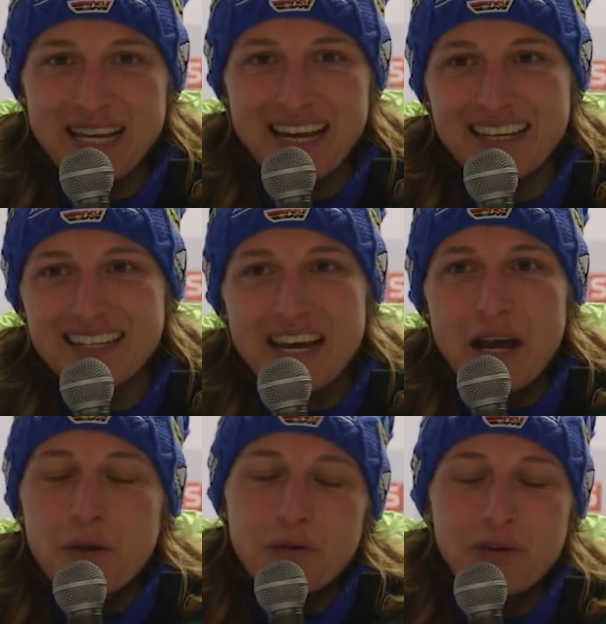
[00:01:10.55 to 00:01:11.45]
And
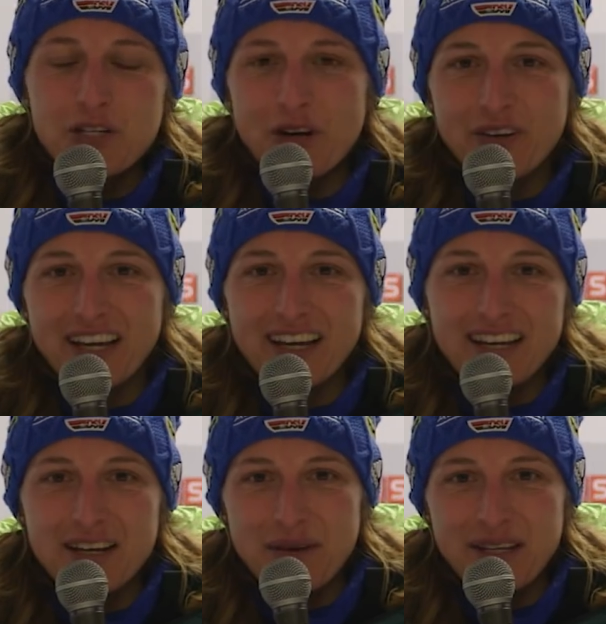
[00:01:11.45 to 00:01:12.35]
we were joking a
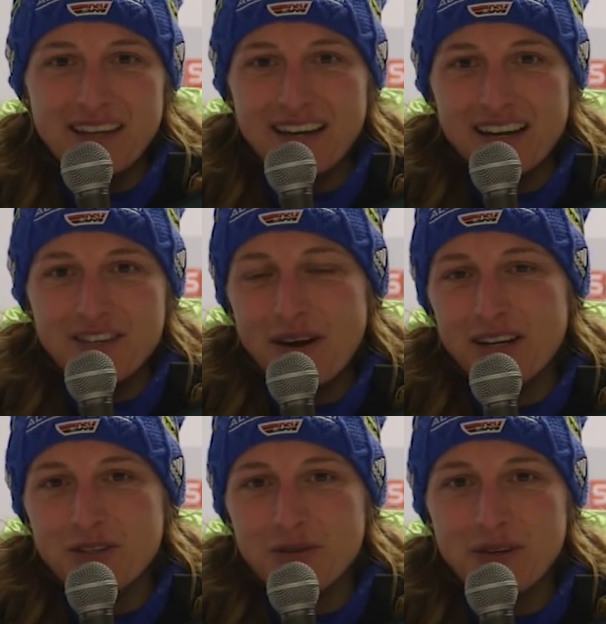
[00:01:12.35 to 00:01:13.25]
little bit that I
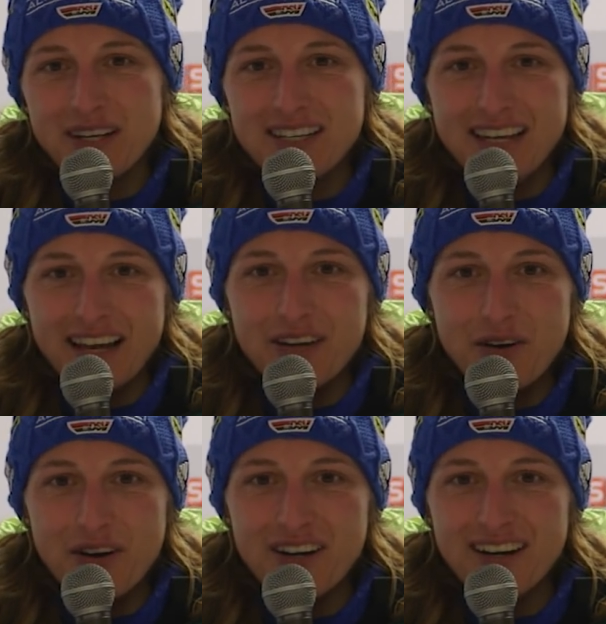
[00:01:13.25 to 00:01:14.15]
tried to do it like
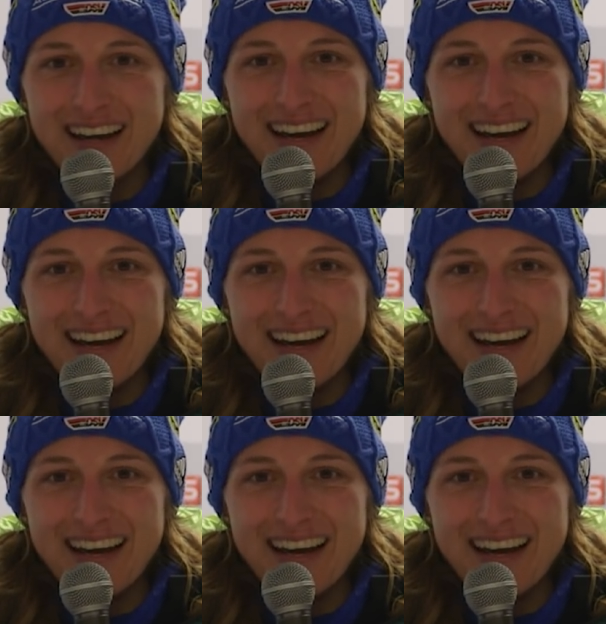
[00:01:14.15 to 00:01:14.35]
her.